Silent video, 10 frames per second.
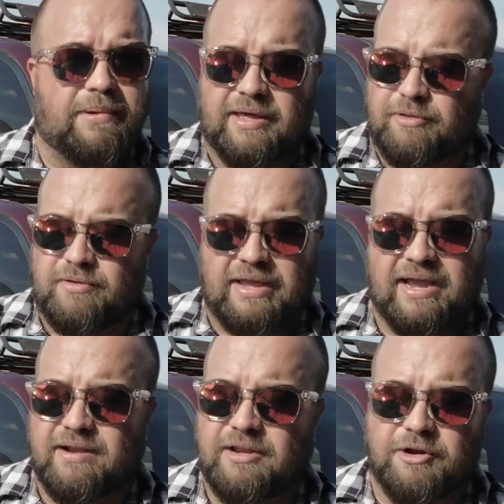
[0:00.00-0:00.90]
But other than
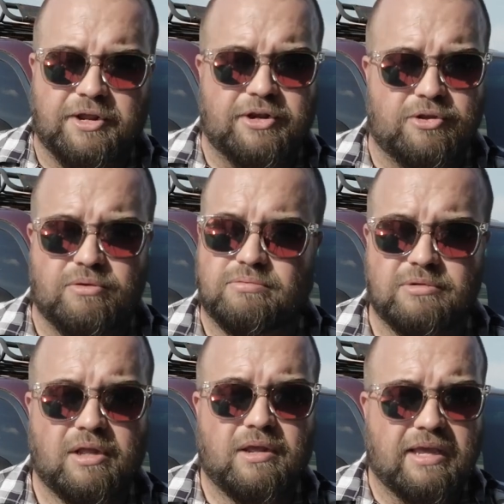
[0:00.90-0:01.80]
that, you're going to do
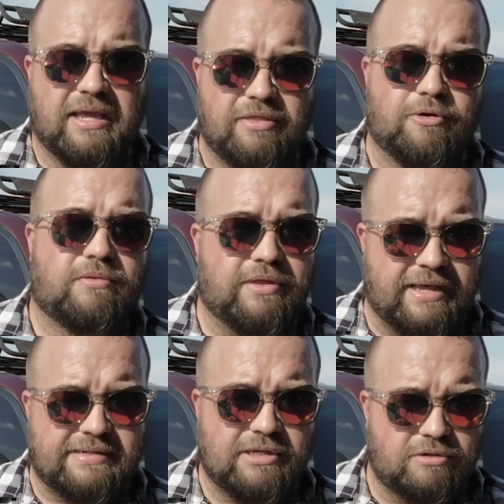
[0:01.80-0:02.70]
either the
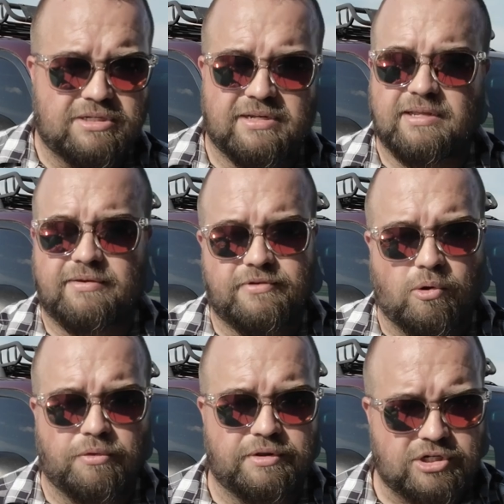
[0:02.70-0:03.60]
head tilt chin lift
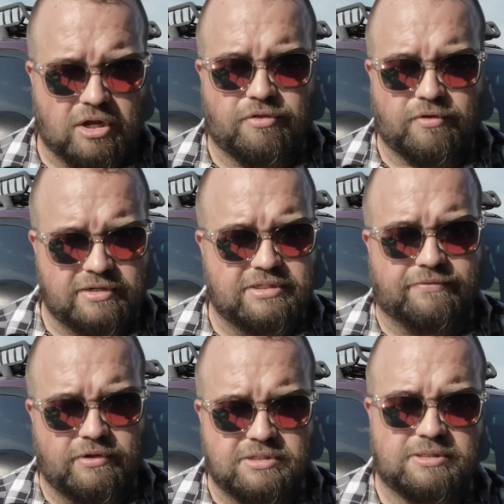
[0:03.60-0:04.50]
or the jaw thrust
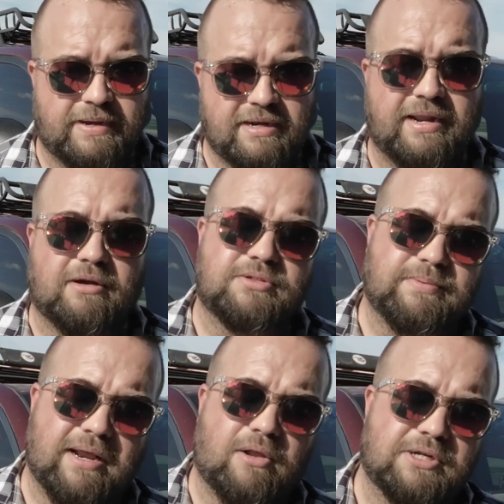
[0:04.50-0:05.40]
if you suspect neck or
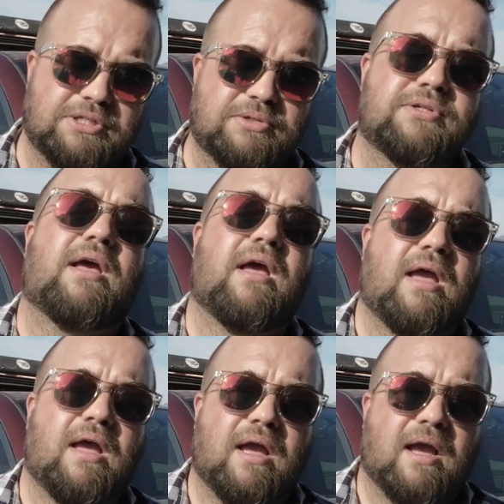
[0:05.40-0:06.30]
spinal issues,
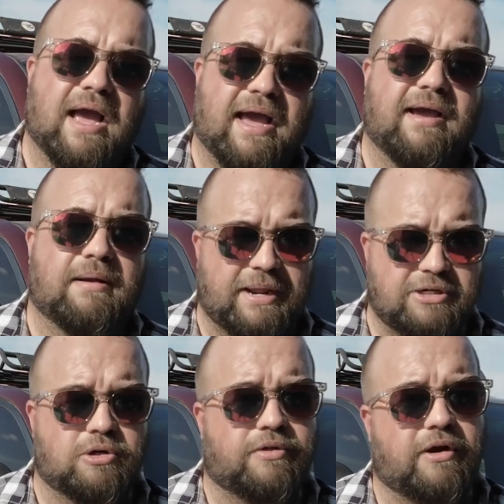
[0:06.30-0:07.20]
and make
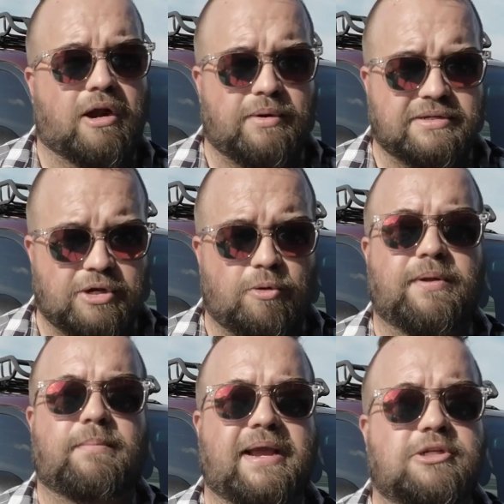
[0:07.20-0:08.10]
sure their airway is
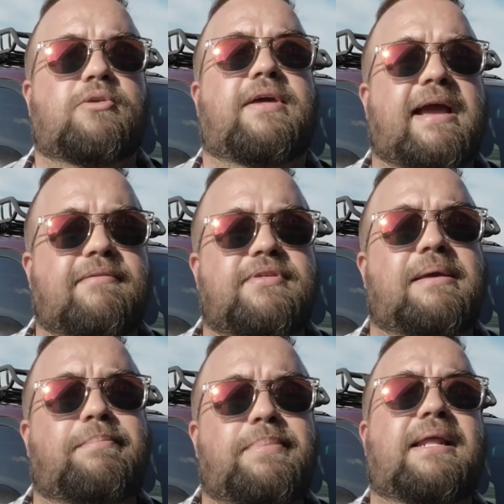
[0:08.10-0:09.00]
open, make sure they have the
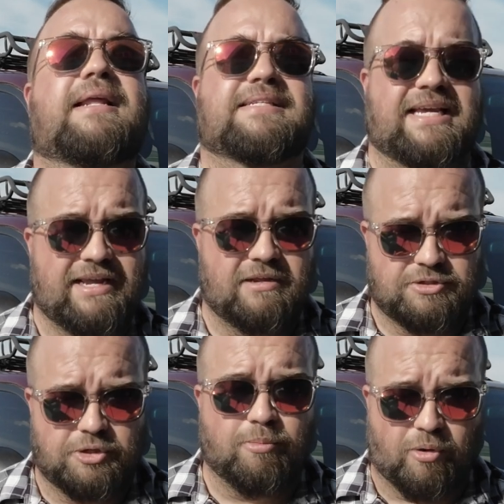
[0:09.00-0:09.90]
ability
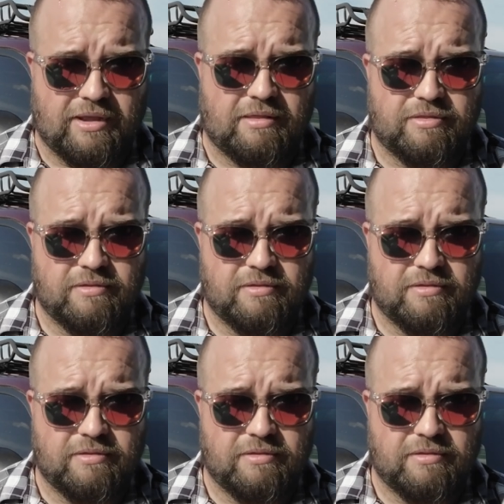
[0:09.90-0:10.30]
to breathe.